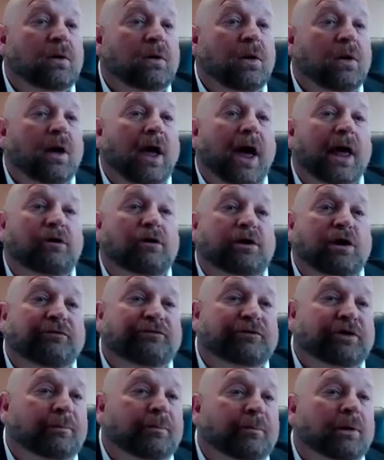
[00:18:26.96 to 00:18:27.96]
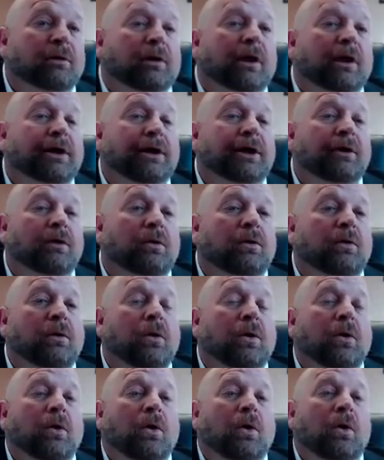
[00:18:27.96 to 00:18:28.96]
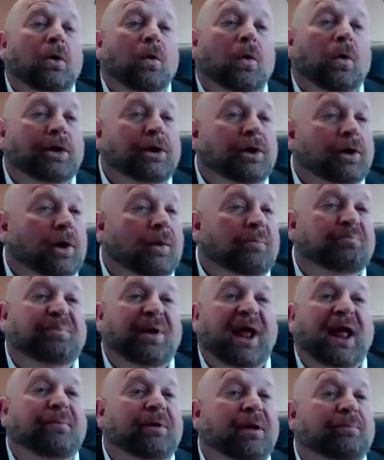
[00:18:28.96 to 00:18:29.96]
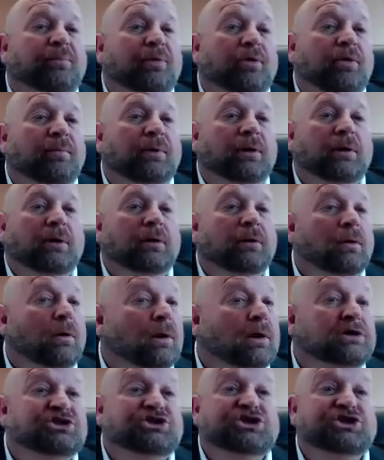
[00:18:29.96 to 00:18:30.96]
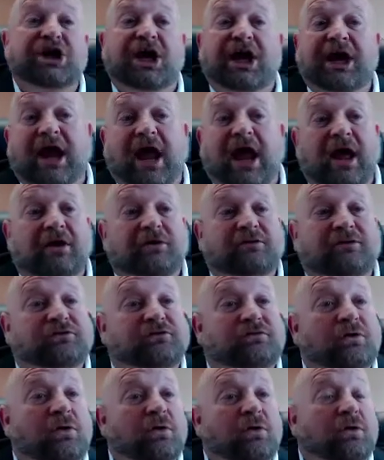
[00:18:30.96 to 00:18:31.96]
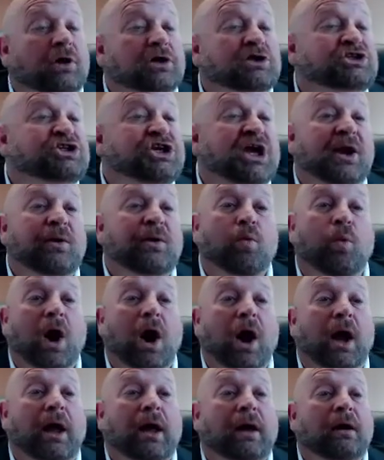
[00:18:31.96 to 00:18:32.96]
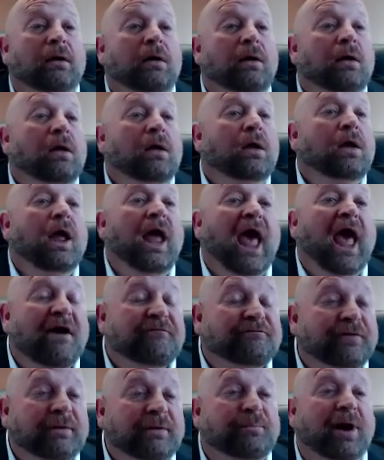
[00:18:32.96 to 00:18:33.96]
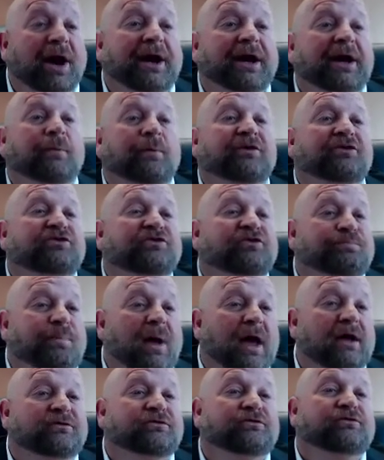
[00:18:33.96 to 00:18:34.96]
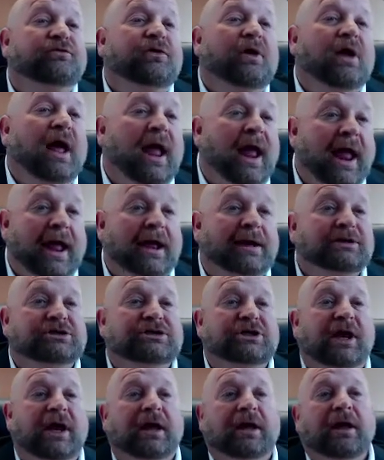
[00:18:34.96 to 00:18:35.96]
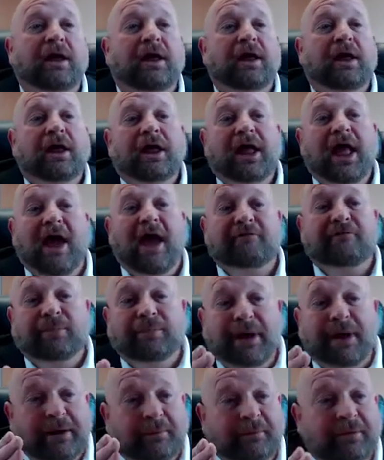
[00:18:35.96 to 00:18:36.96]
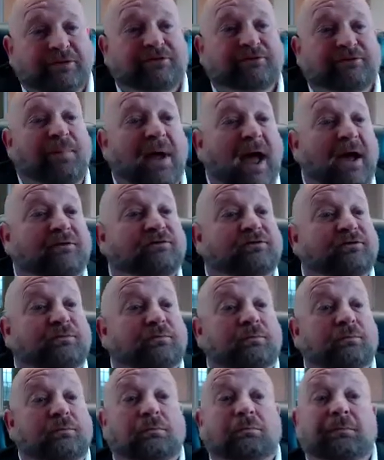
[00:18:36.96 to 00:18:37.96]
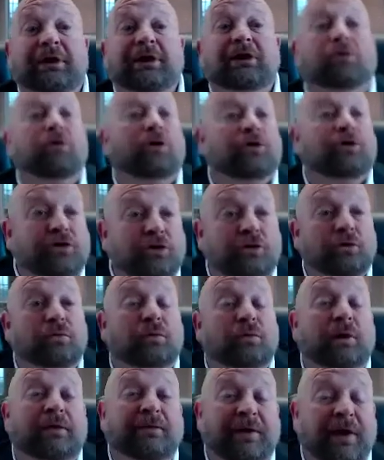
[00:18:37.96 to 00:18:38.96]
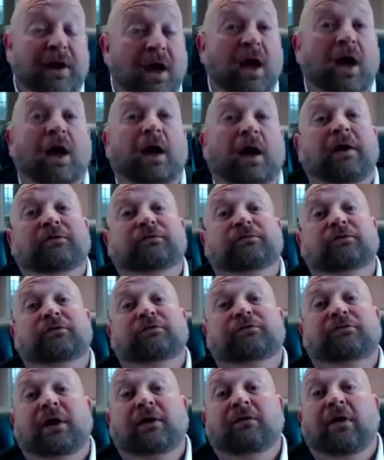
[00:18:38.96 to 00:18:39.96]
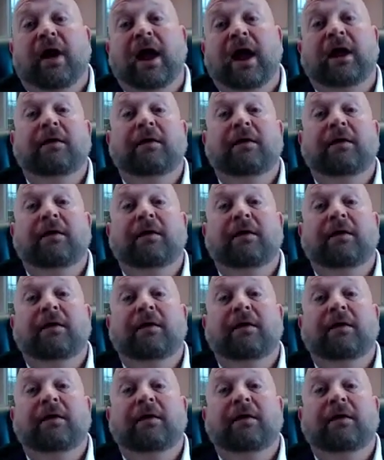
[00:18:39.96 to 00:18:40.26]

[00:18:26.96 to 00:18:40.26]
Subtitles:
I don't care if you're a millennial or you're a baby boomer or a Gen X or a Gen Y. Everybody respects a handshake. Everybody respects me to look you in the eyes and say, Grant,